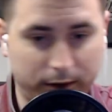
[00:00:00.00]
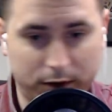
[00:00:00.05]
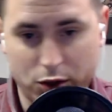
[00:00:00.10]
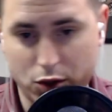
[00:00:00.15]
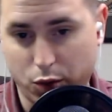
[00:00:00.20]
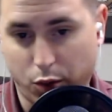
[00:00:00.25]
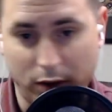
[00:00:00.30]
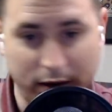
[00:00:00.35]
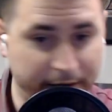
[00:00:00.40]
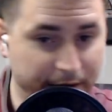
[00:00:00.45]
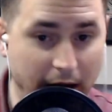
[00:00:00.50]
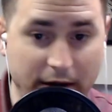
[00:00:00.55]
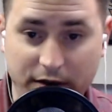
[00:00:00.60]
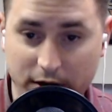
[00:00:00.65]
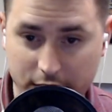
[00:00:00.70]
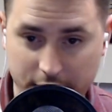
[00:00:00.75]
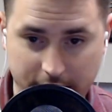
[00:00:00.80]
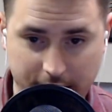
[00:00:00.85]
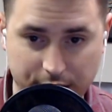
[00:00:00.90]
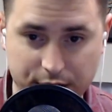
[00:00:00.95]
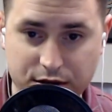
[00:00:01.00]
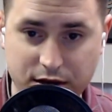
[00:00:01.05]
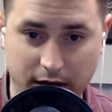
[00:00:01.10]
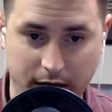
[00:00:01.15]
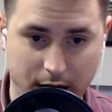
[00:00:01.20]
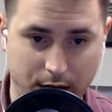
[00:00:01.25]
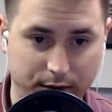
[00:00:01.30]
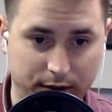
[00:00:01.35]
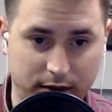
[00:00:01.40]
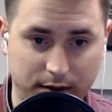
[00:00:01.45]
2,500 years
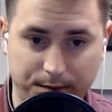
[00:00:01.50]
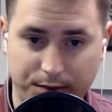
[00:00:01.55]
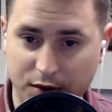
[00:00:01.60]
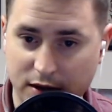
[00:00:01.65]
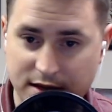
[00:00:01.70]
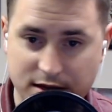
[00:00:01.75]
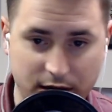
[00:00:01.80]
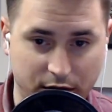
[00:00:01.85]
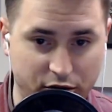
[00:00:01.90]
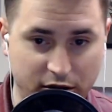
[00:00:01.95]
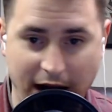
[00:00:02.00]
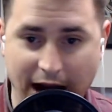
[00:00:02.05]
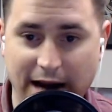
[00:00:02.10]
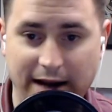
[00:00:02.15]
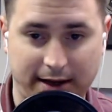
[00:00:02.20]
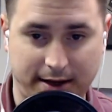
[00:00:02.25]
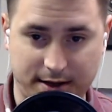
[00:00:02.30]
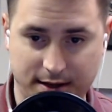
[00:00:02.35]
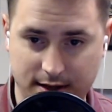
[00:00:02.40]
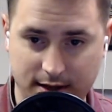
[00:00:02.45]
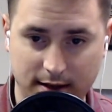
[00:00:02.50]
ago with the pre-Socratics